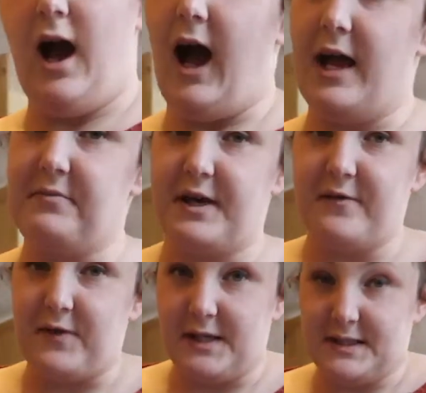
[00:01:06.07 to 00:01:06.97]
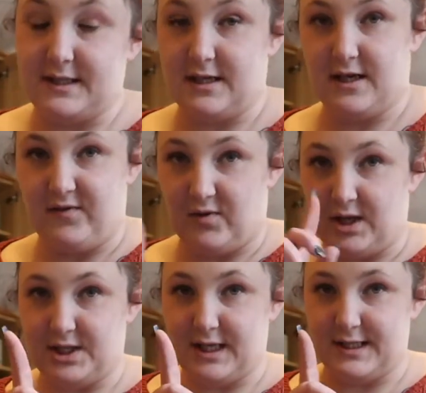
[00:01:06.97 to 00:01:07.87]
I'm convinced, if you
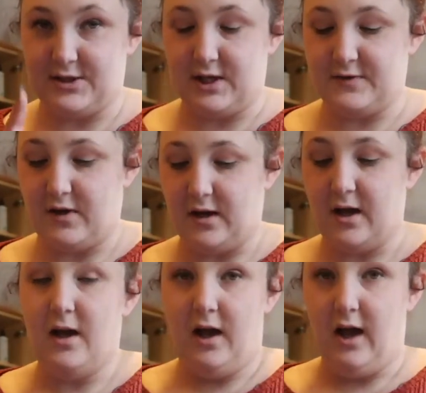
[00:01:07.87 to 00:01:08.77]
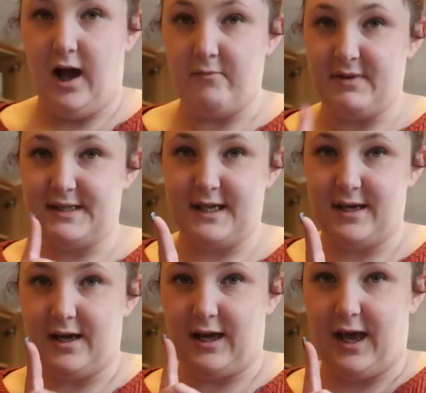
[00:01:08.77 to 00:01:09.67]
watched yesterday's vlog, I'm missing
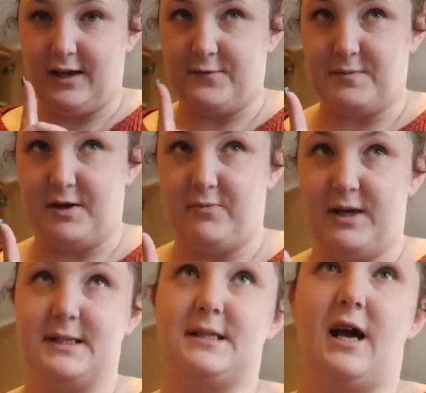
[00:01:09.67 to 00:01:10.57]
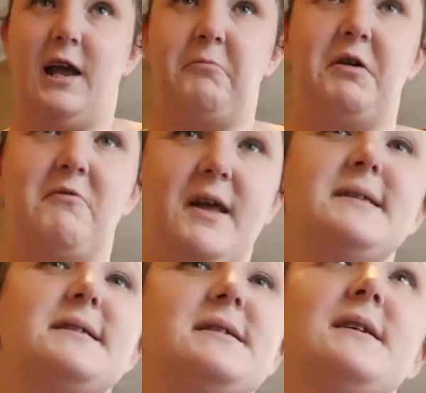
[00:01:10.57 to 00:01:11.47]
a can of tomato paste. I am
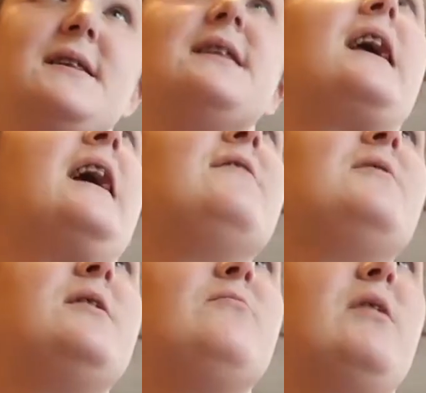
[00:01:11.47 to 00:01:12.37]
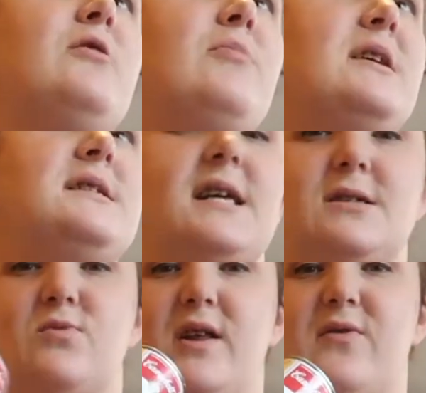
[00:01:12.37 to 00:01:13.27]
convinced that the can of tomato paste
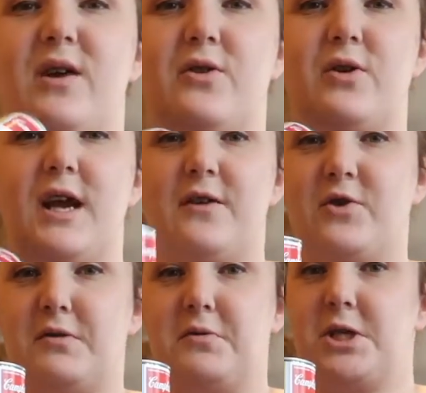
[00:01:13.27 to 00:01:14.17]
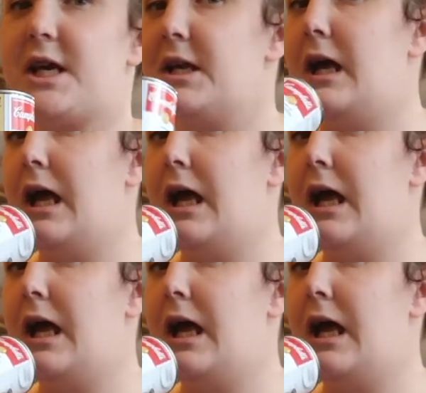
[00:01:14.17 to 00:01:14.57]
is with the other can of cream and chicken.